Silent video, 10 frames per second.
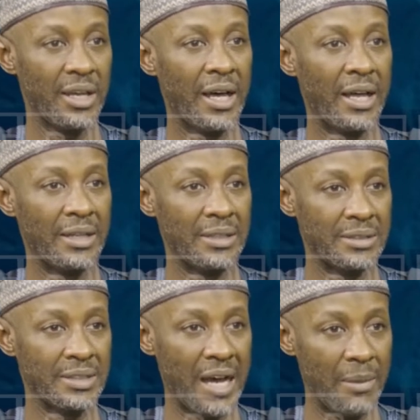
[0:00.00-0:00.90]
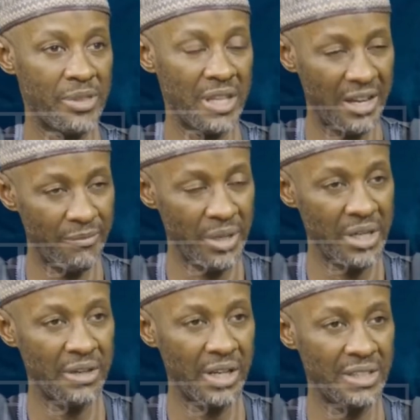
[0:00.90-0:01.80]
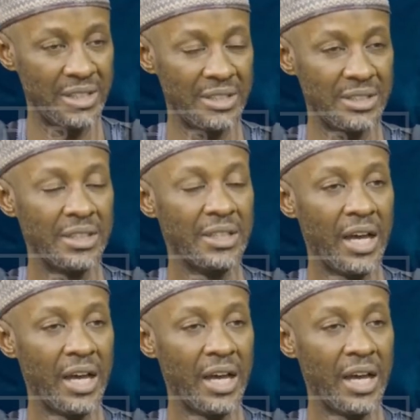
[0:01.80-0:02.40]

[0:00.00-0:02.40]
and gaps have been created, mm.